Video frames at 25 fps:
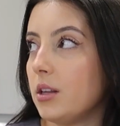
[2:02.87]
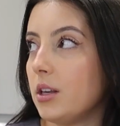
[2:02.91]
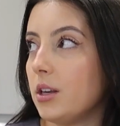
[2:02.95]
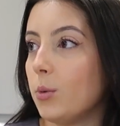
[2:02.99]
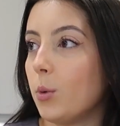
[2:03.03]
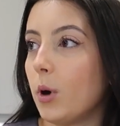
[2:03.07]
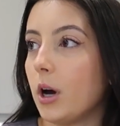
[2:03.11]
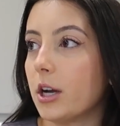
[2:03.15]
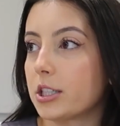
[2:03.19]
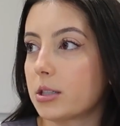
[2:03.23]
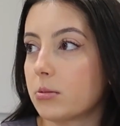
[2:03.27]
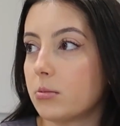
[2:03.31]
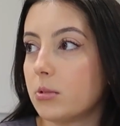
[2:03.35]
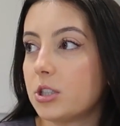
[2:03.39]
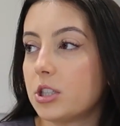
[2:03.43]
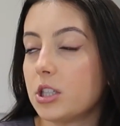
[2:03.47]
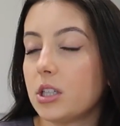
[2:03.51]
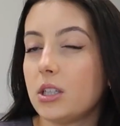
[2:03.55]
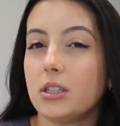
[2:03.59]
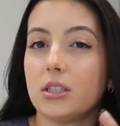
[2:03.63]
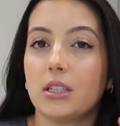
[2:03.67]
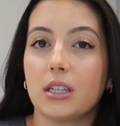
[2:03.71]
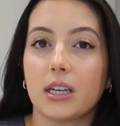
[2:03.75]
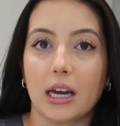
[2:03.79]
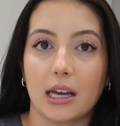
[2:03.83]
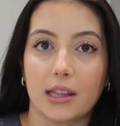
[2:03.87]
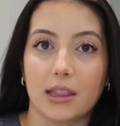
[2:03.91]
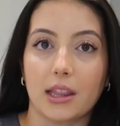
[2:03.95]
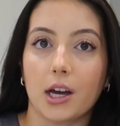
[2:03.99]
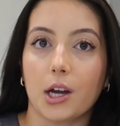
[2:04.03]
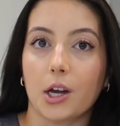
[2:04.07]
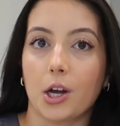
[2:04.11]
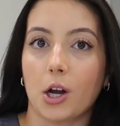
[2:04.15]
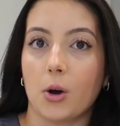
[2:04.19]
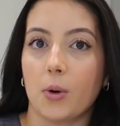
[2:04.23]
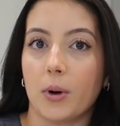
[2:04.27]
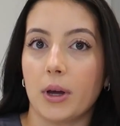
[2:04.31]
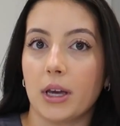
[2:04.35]
the washing machine to get
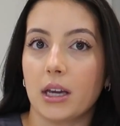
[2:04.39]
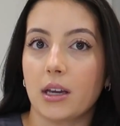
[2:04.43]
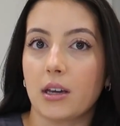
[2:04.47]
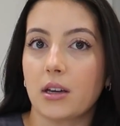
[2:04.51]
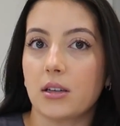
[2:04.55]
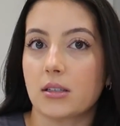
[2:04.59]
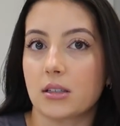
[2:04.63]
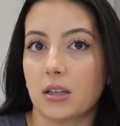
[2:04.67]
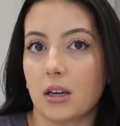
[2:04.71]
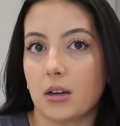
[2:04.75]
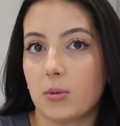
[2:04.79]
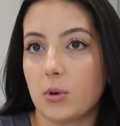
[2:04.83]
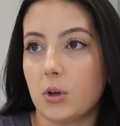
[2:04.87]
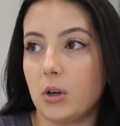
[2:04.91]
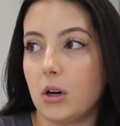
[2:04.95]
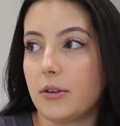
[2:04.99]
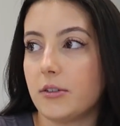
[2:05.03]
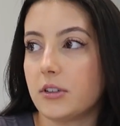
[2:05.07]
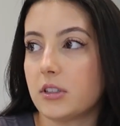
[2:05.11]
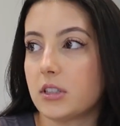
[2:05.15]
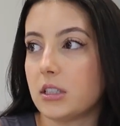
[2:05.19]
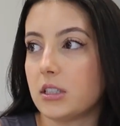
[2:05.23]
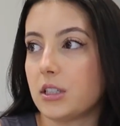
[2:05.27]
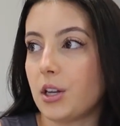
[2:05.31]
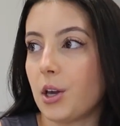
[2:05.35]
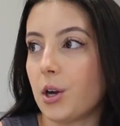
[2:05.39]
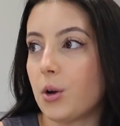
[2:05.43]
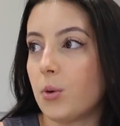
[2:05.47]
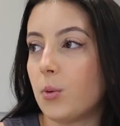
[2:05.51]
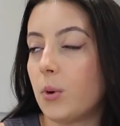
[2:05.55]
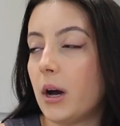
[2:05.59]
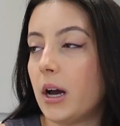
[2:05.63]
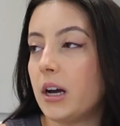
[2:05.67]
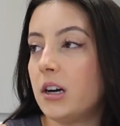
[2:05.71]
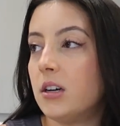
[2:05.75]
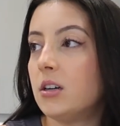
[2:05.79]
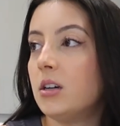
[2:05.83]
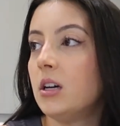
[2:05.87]
that going because that will obviously take a
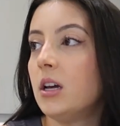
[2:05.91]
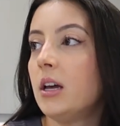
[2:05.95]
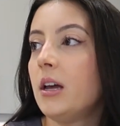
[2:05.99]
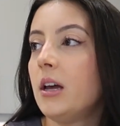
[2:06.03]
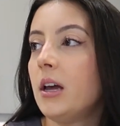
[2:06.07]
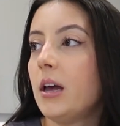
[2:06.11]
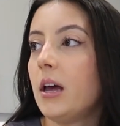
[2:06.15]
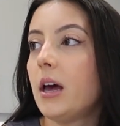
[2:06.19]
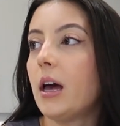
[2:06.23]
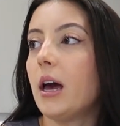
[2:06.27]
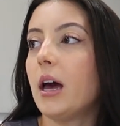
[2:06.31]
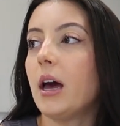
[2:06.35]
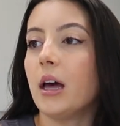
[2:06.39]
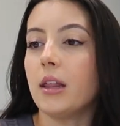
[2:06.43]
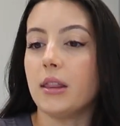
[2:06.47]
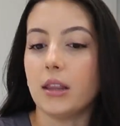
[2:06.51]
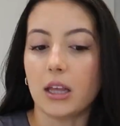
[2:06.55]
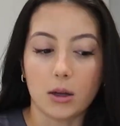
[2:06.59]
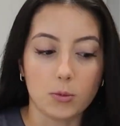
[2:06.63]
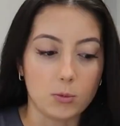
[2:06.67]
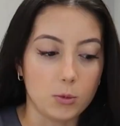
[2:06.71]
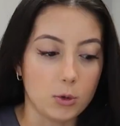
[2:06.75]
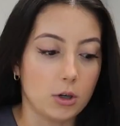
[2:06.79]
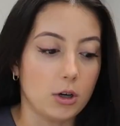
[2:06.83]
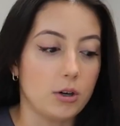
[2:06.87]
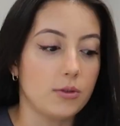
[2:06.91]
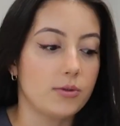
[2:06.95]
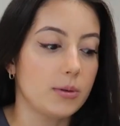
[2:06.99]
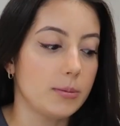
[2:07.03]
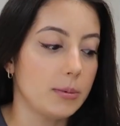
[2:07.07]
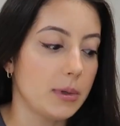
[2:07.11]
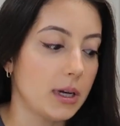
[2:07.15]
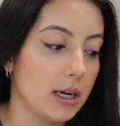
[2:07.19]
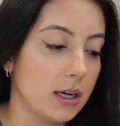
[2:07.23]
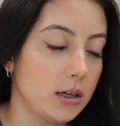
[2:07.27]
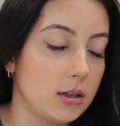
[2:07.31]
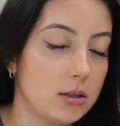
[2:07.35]
while, and then we'll go from there.